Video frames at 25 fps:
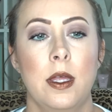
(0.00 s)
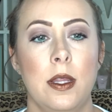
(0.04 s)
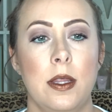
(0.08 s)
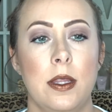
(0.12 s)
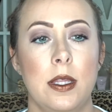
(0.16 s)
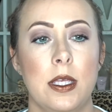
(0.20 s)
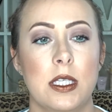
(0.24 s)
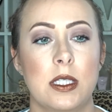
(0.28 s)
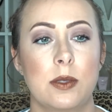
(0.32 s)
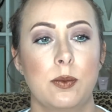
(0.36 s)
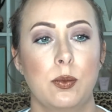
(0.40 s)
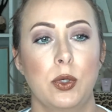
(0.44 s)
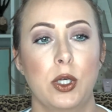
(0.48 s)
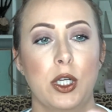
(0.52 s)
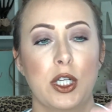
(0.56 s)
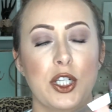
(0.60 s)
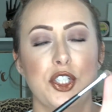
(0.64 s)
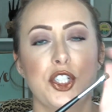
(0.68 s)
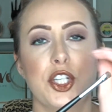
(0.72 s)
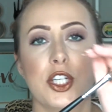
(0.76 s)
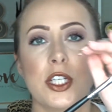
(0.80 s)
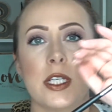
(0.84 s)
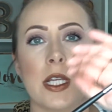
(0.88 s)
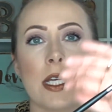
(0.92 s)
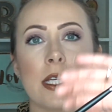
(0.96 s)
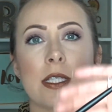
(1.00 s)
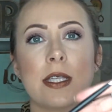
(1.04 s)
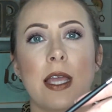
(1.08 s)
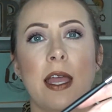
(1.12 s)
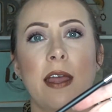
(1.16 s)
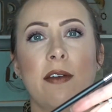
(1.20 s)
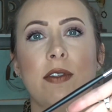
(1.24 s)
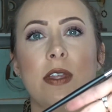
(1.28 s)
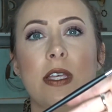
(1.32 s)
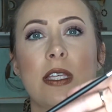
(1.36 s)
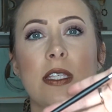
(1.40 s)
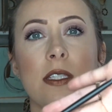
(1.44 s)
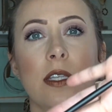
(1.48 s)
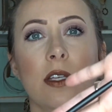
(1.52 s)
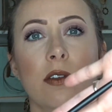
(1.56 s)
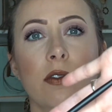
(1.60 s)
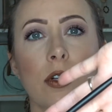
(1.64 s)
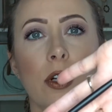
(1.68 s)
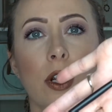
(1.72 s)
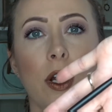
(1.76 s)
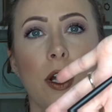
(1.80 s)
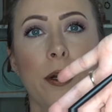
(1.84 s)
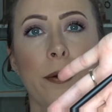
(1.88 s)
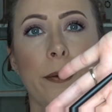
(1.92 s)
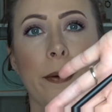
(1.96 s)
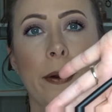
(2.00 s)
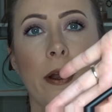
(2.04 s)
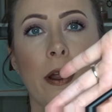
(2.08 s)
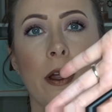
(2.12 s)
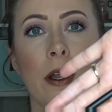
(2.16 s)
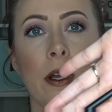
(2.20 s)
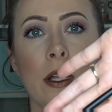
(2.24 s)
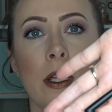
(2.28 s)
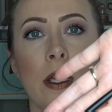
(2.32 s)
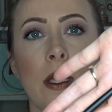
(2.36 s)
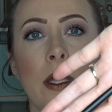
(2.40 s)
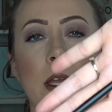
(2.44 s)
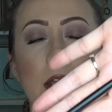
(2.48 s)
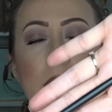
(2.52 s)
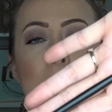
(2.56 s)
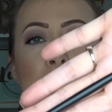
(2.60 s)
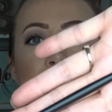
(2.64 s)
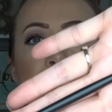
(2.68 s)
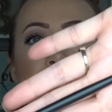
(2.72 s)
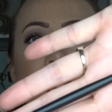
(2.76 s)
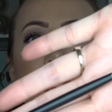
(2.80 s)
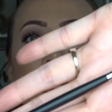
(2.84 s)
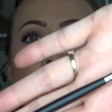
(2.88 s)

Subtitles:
This brush does have the silver hardware on it, and it's